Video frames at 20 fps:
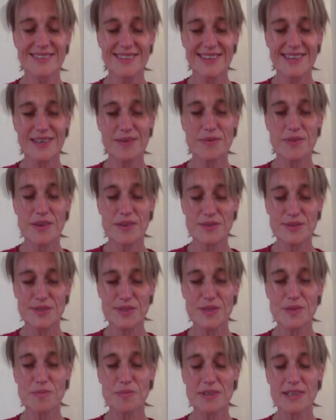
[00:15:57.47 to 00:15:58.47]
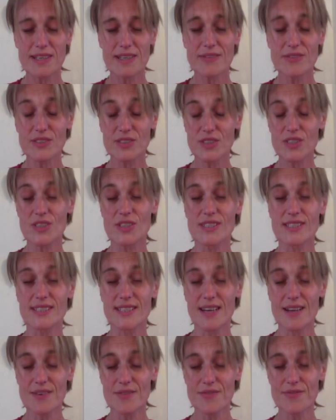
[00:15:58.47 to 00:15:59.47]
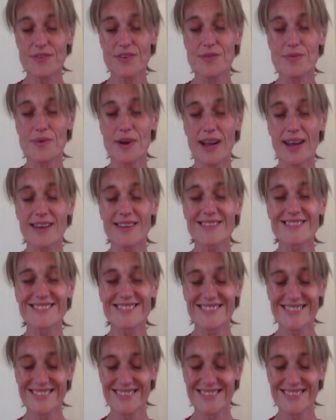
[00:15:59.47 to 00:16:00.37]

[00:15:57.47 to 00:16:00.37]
keep those new beliefs to yourself for a while